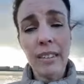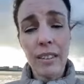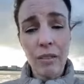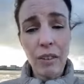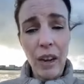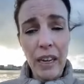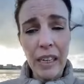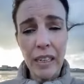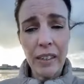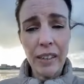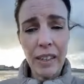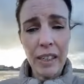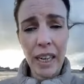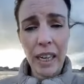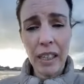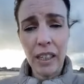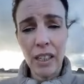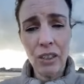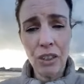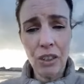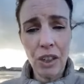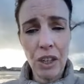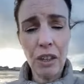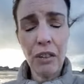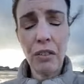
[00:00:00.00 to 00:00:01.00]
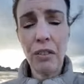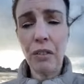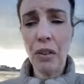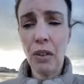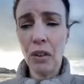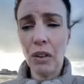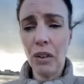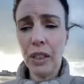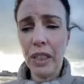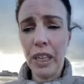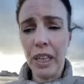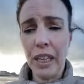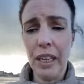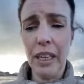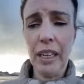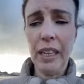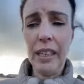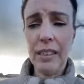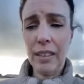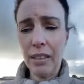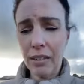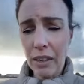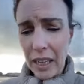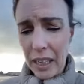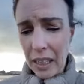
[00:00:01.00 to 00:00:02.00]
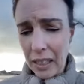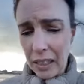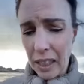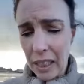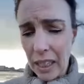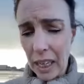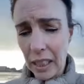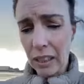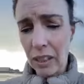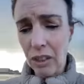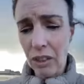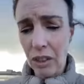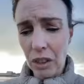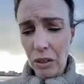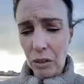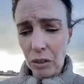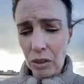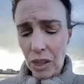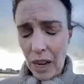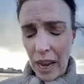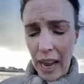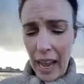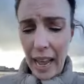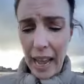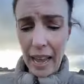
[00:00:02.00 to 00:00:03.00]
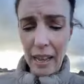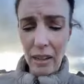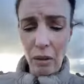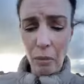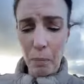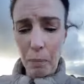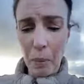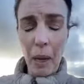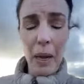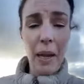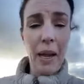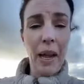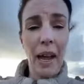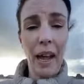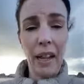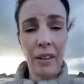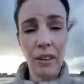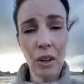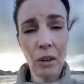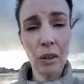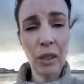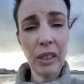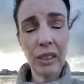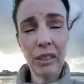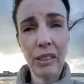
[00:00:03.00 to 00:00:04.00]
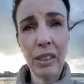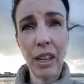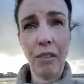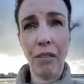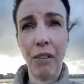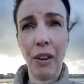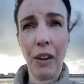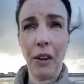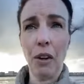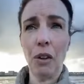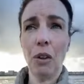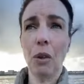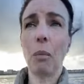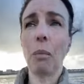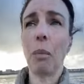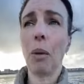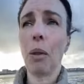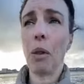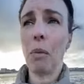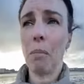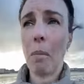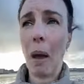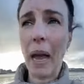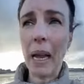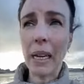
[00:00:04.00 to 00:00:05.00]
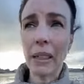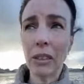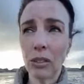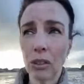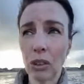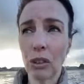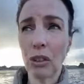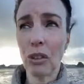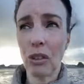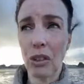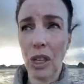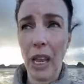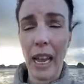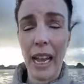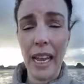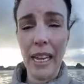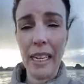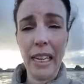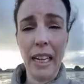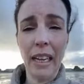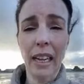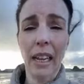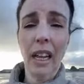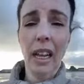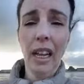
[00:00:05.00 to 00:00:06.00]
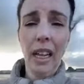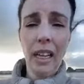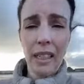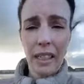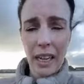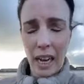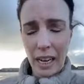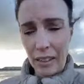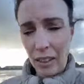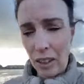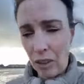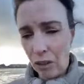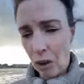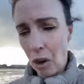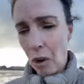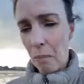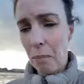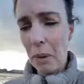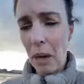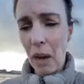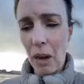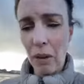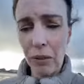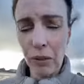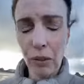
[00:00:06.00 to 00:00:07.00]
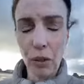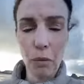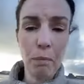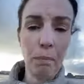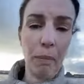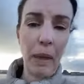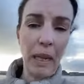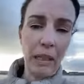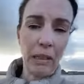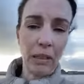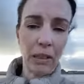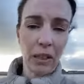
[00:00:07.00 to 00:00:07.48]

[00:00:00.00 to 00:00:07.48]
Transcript: "Is there anything I can do for you? Is there anything I can do to help?" I know it's difficult, but they might just say, "Can you drop me off some